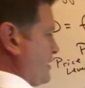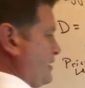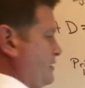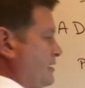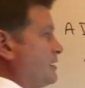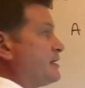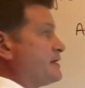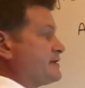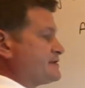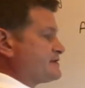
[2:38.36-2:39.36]
Okay?
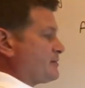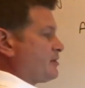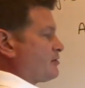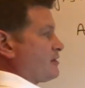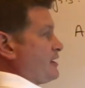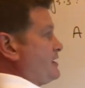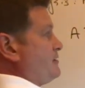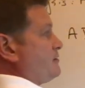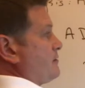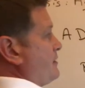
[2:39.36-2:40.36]

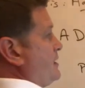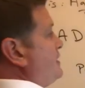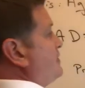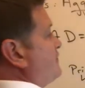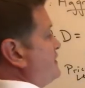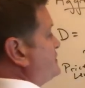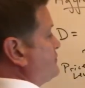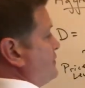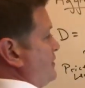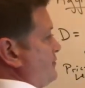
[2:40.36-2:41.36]
Similarly, any of these could